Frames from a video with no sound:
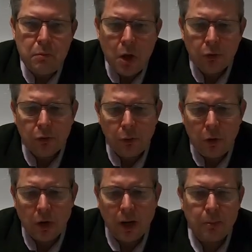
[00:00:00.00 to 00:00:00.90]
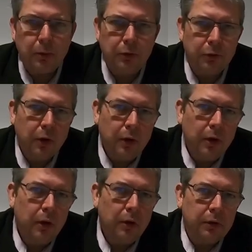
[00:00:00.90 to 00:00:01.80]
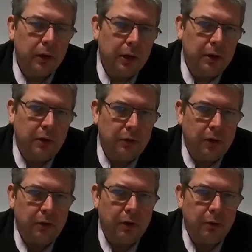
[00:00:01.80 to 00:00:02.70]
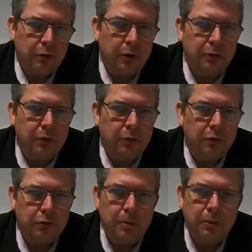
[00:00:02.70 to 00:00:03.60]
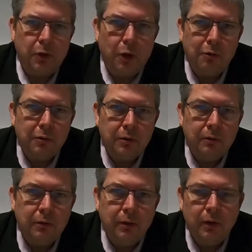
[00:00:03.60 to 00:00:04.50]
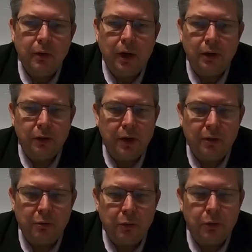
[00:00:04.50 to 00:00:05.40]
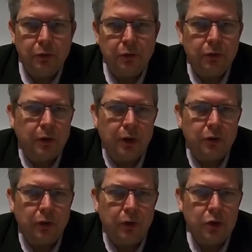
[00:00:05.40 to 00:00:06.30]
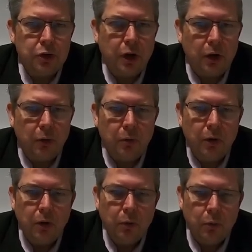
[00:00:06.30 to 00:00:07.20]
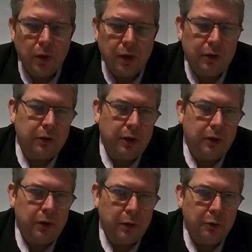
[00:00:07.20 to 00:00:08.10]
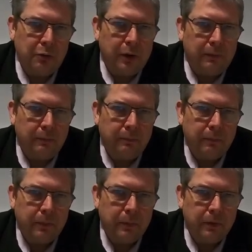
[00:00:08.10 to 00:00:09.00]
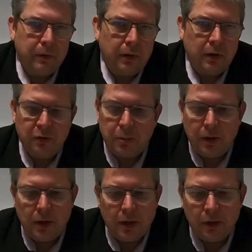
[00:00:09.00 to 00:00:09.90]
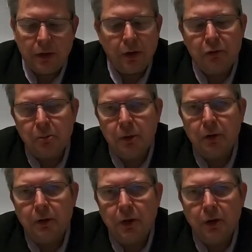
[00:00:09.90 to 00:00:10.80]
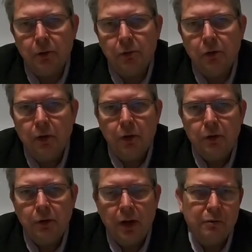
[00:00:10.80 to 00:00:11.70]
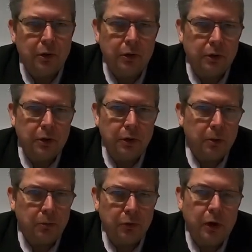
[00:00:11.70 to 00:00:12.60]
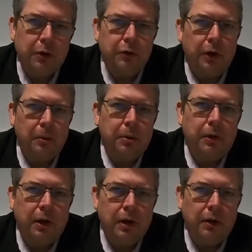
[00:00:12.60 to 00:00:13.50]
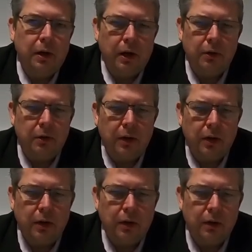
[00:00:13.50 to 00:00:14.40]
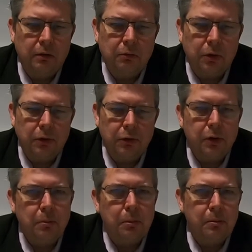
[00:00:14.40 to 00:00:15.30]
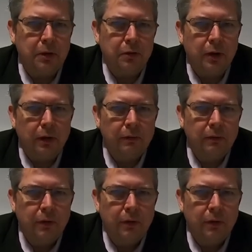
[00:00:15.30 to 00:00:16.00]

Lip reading: And so what happens, the leading zero is often stripped off and therefore doesn't actually show when that's handed over. I've been handed over barcodes, you have a look at them, start typing in and think, well, there's a number missing.